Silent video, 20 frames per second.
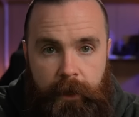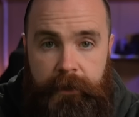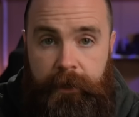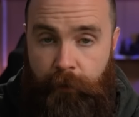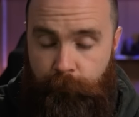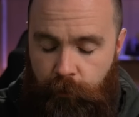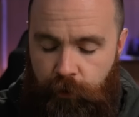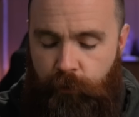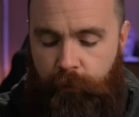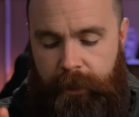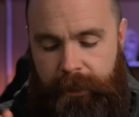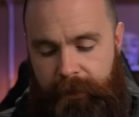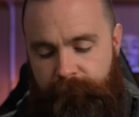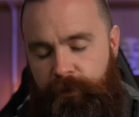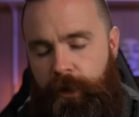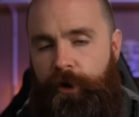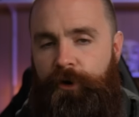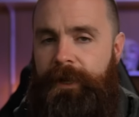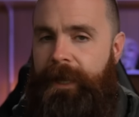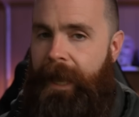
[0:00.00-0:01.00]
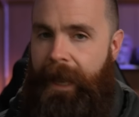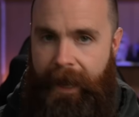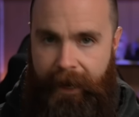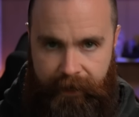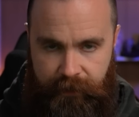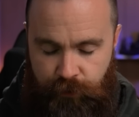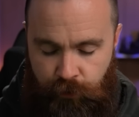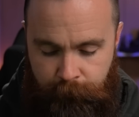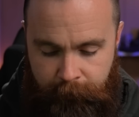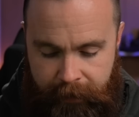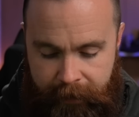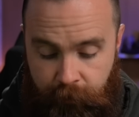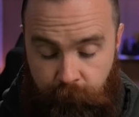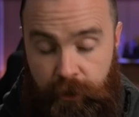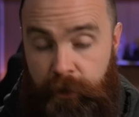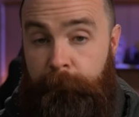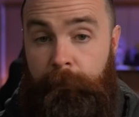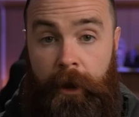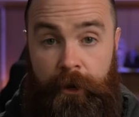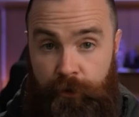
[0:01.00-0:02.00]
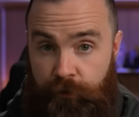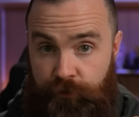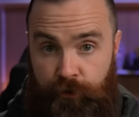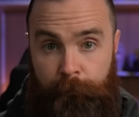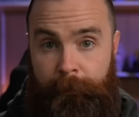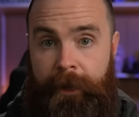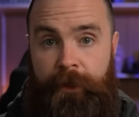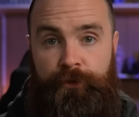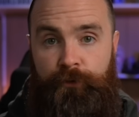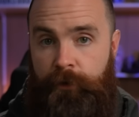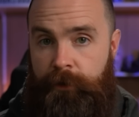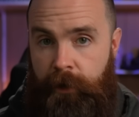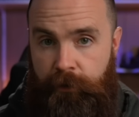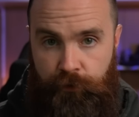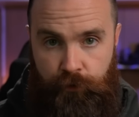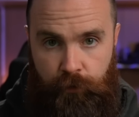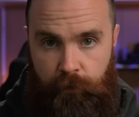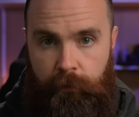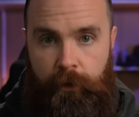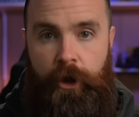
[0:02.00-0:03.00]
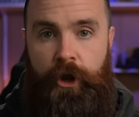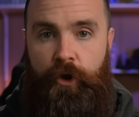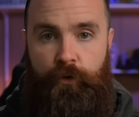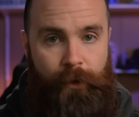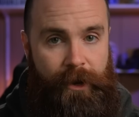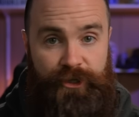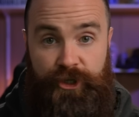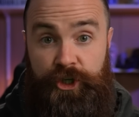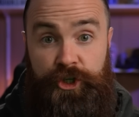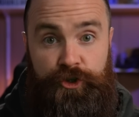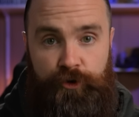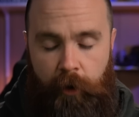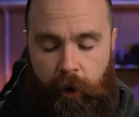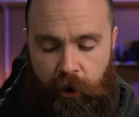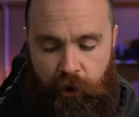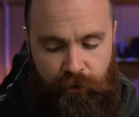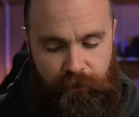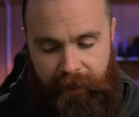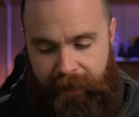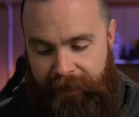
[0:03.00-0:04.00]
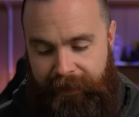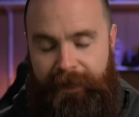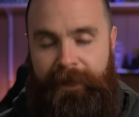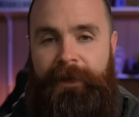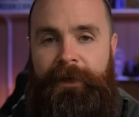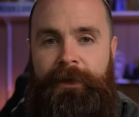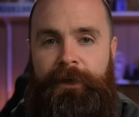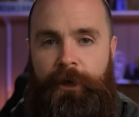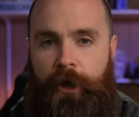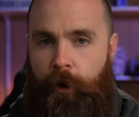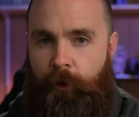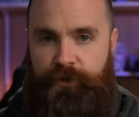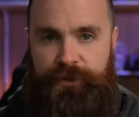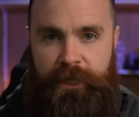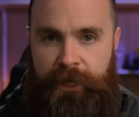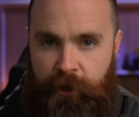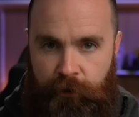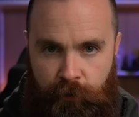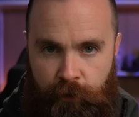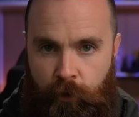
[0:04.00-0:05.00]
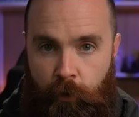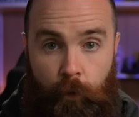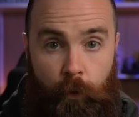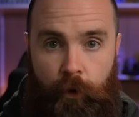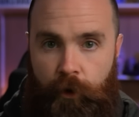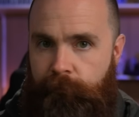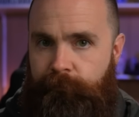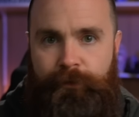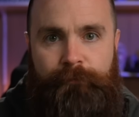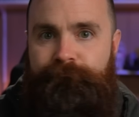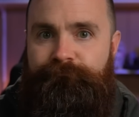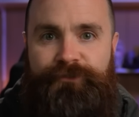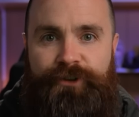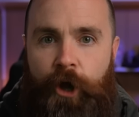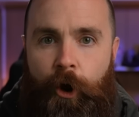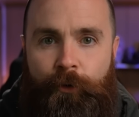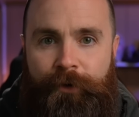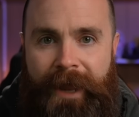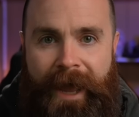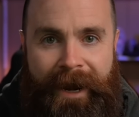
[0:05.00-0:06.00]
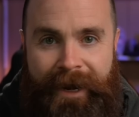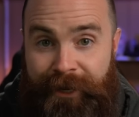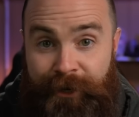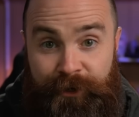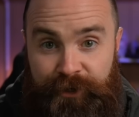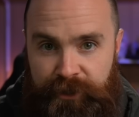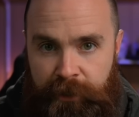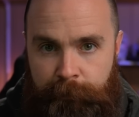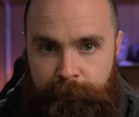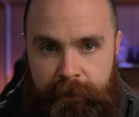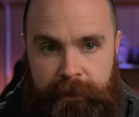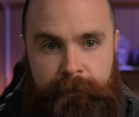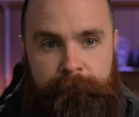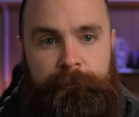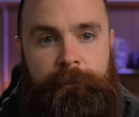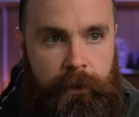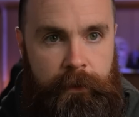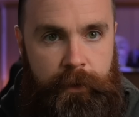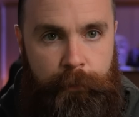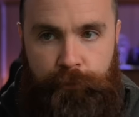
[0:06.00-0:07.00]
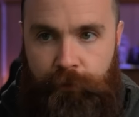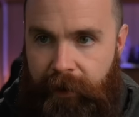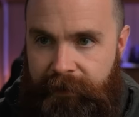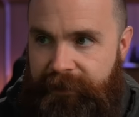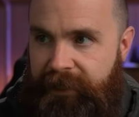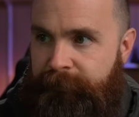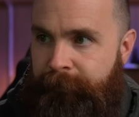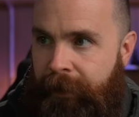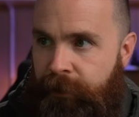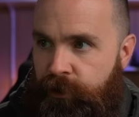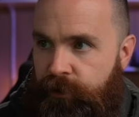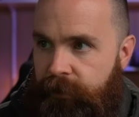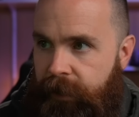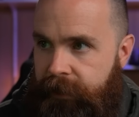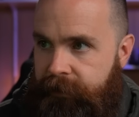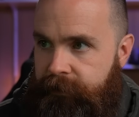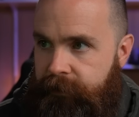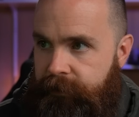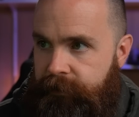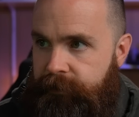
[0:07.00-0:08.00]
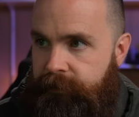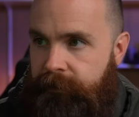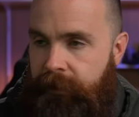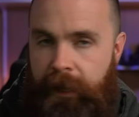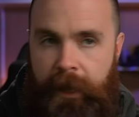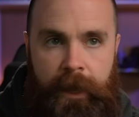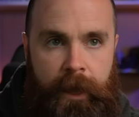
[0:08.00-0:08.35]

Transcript: Now real quick, if you already had a domain or you bought your domain through another registrar like Hostinger or GoDaddy or something, the process might look like this.